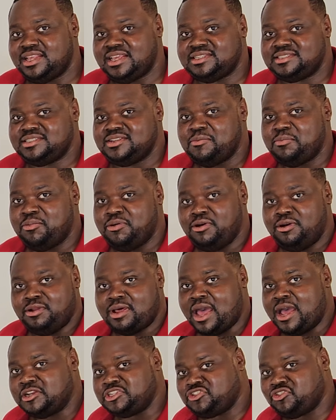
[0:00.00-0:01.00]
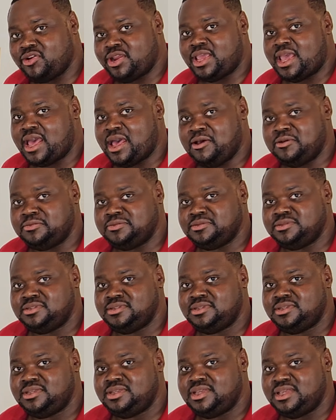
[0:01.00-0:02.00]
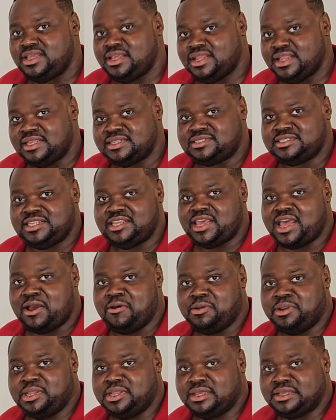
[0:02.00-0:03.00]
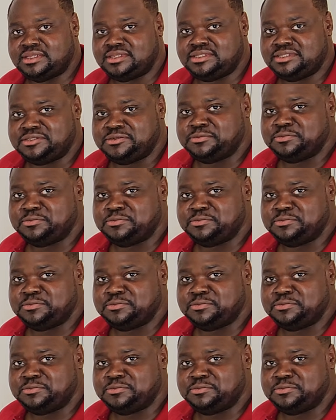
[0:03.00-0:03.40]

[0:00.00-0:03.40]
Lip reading: let's pull our tray out and let's see how it looks.